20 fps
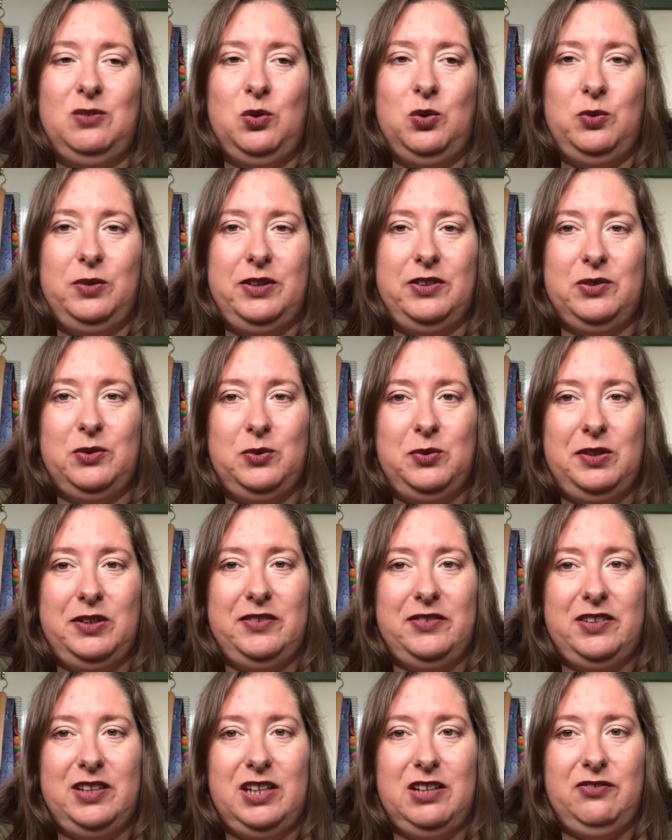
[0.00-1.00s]
always call it
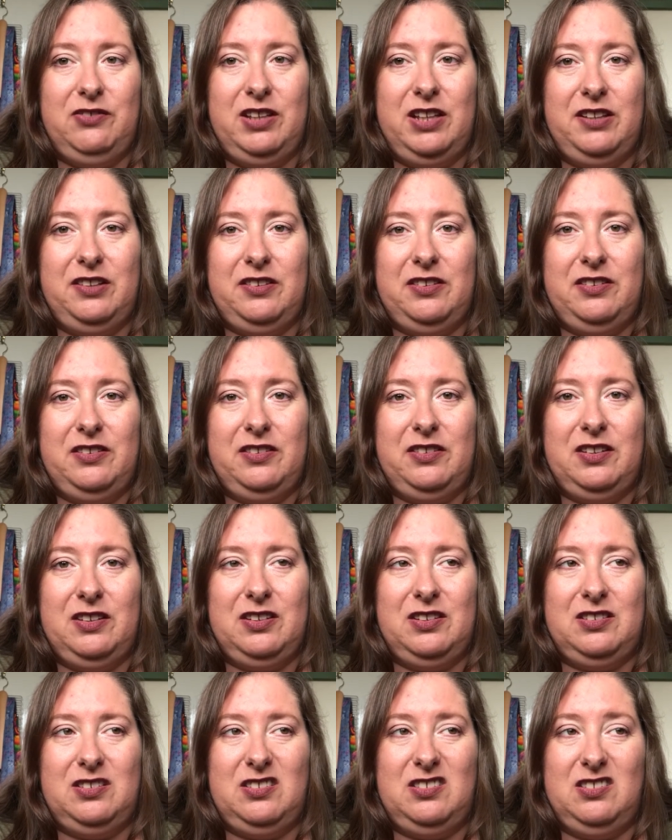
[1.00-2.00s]
CFS
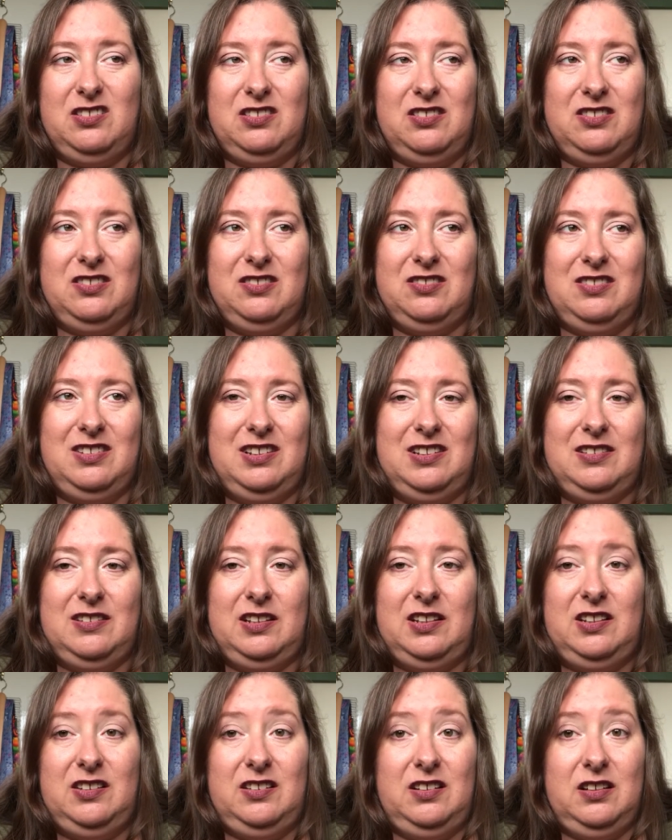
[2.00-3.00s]
just because it's
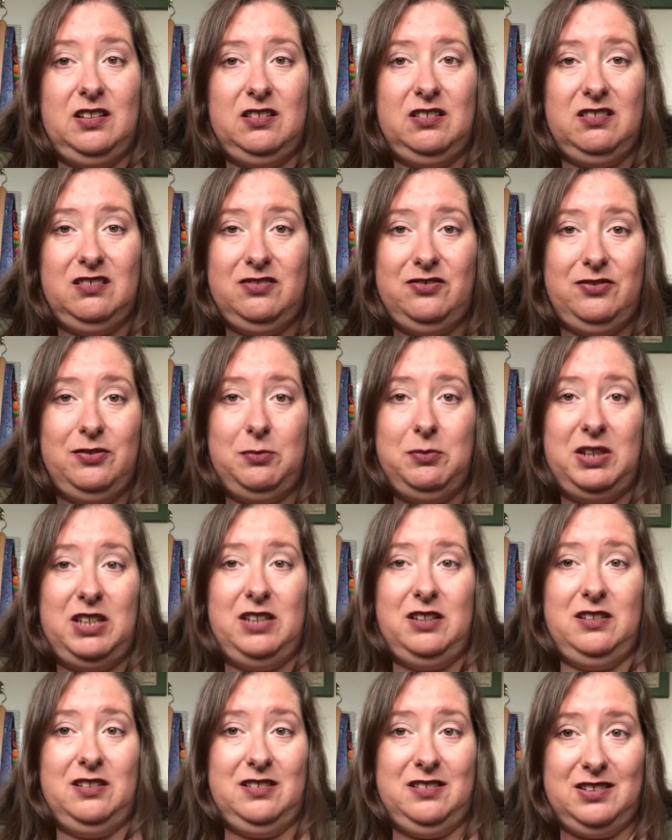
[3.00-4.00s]
easier for
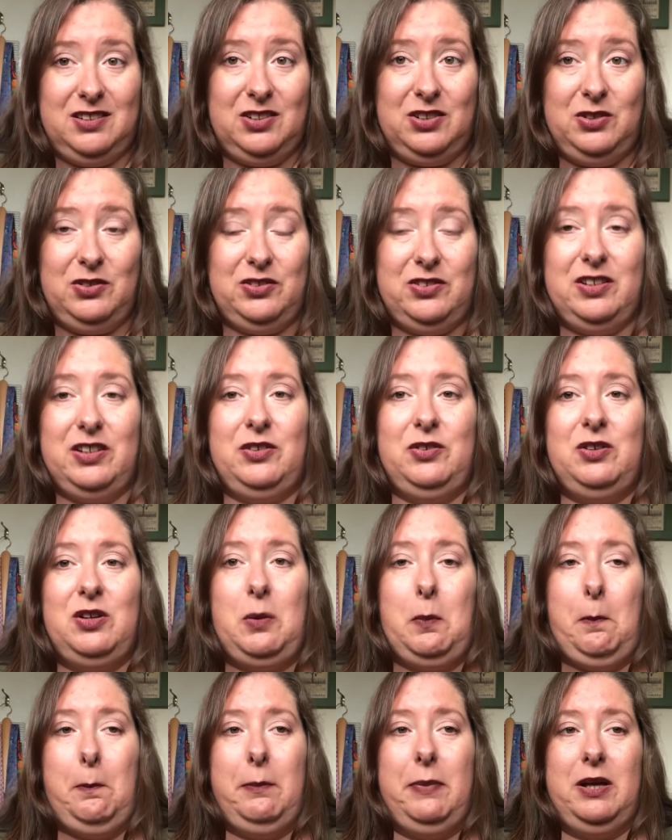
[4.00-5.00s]
me to do so,
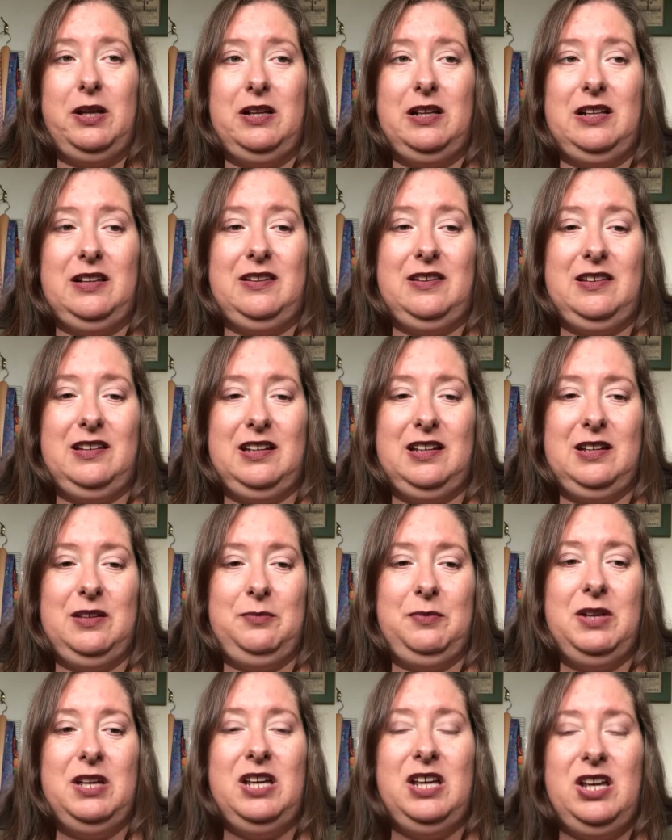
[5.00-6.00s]
but
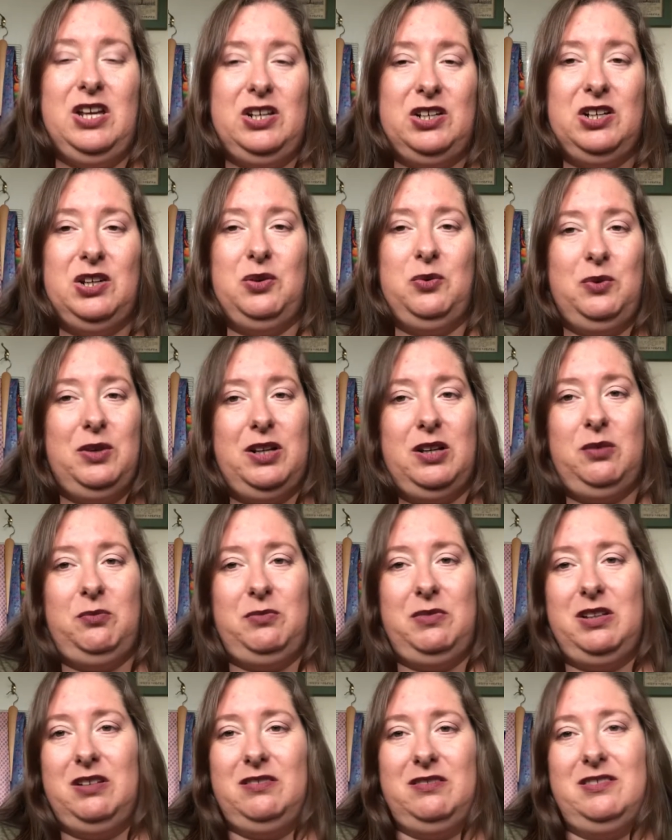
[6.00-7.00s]
no, when
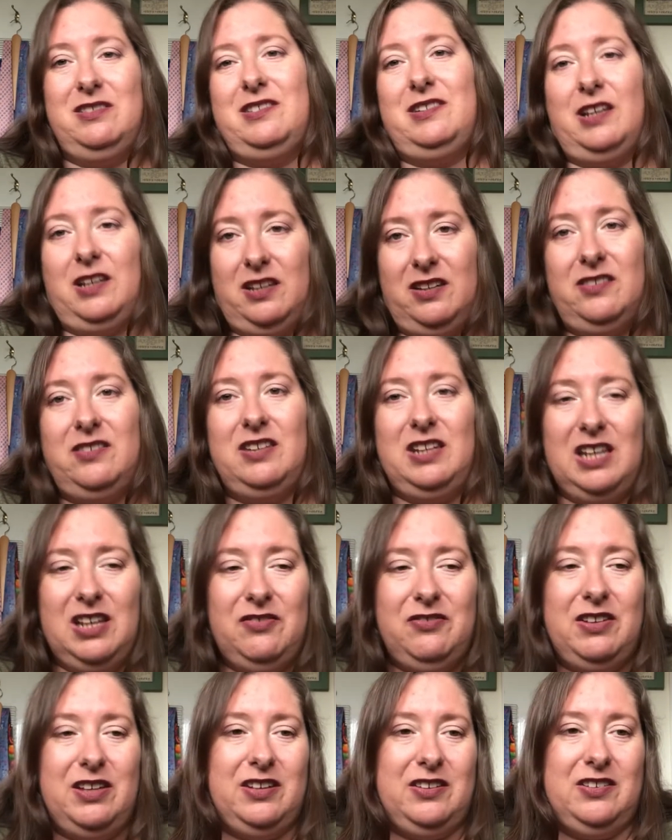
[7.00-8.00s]
I'm saying
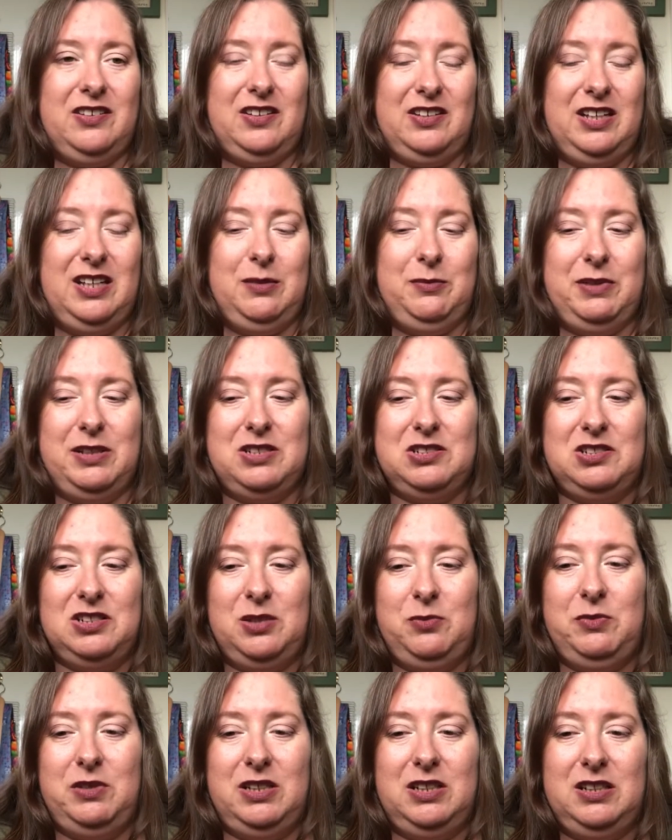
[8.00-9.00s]
CFS I am actually
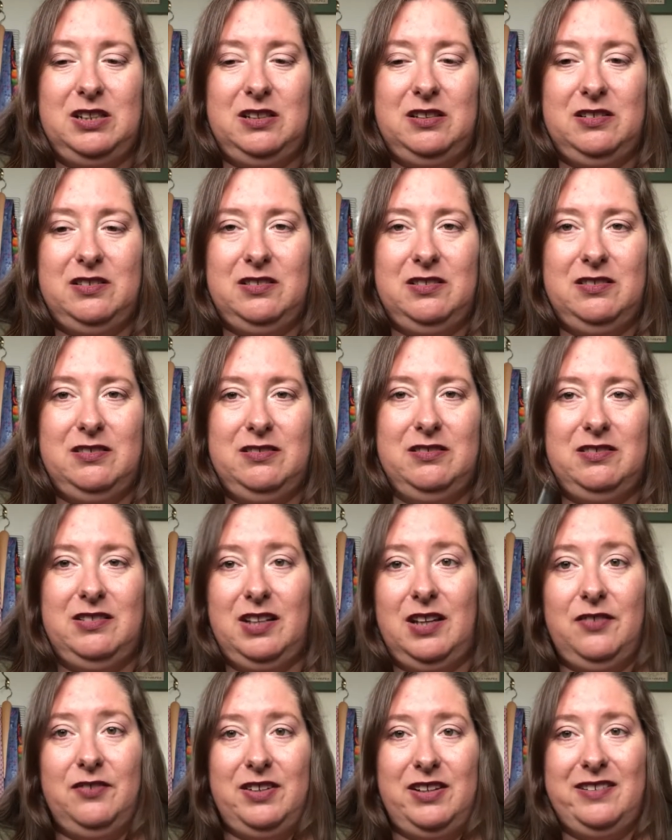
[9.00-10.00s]
meaning
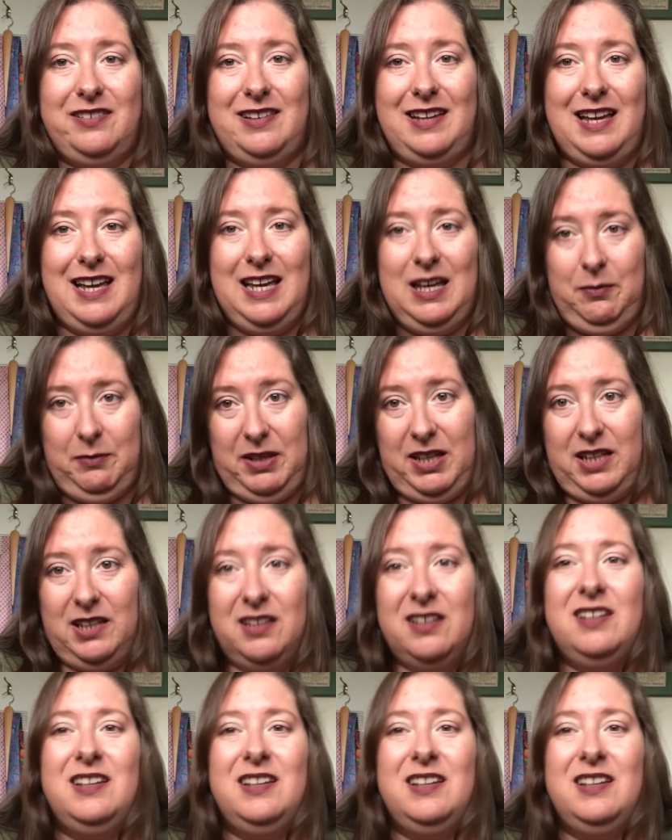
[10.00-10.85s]
CFS ME.